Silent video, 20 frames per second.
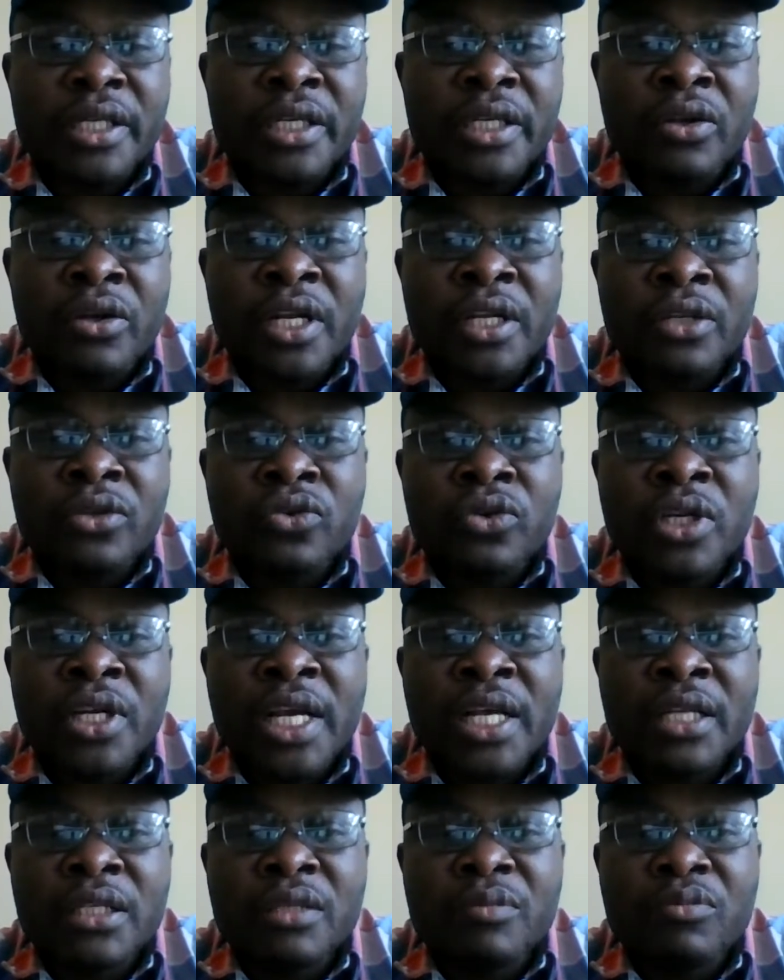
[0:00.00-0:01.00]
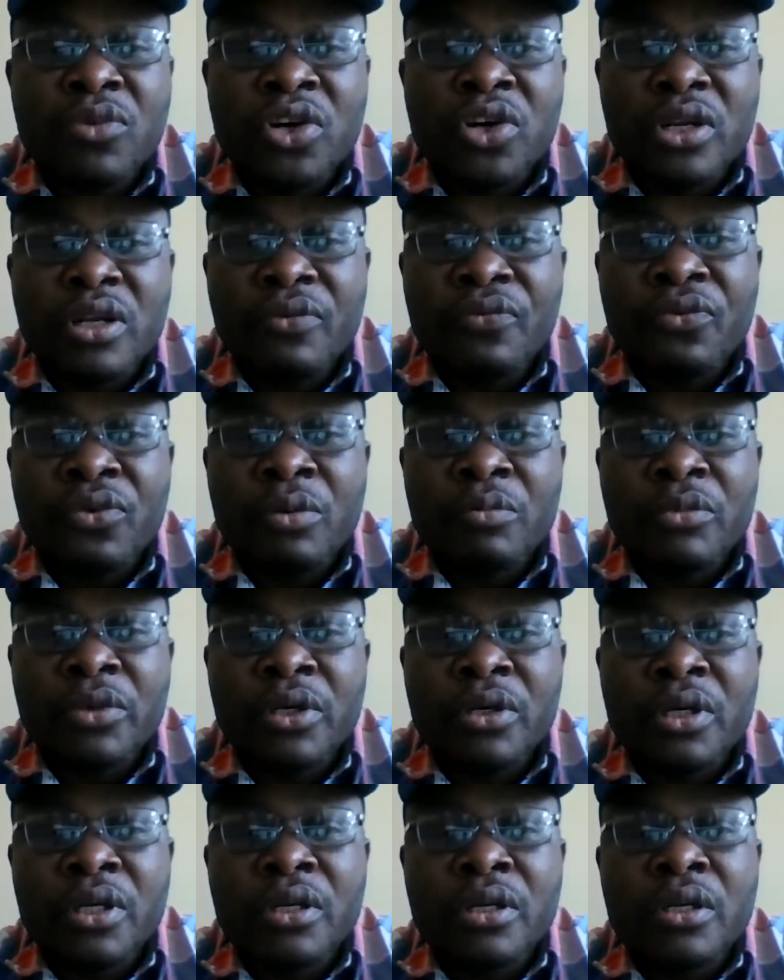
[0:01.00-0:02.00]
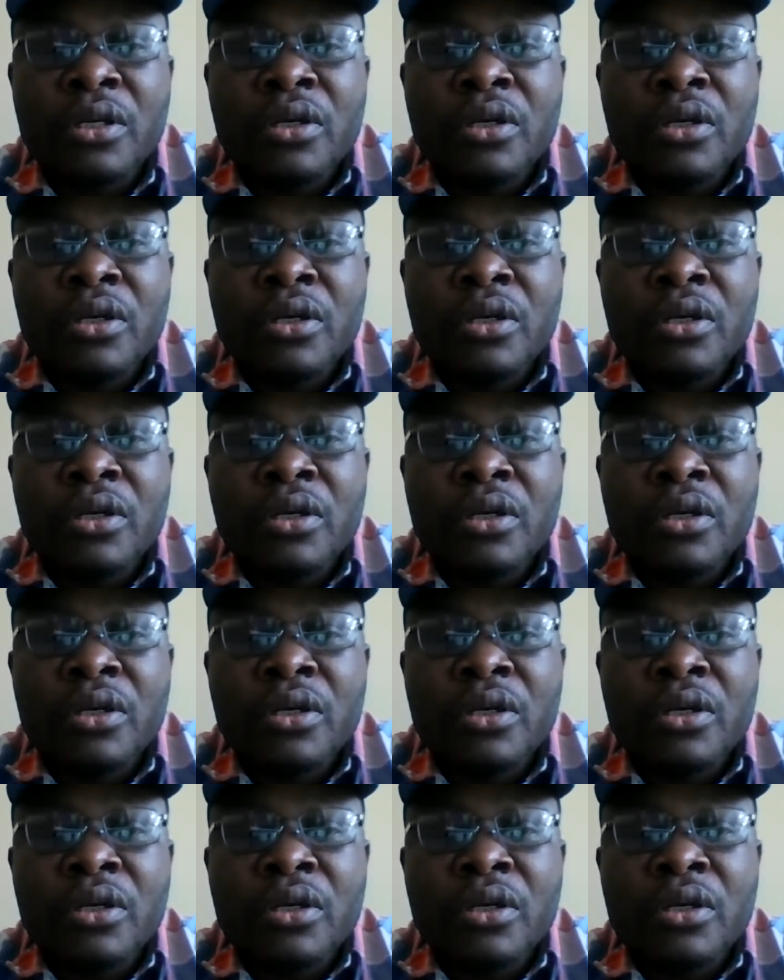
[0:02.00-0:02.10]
in order to get money from the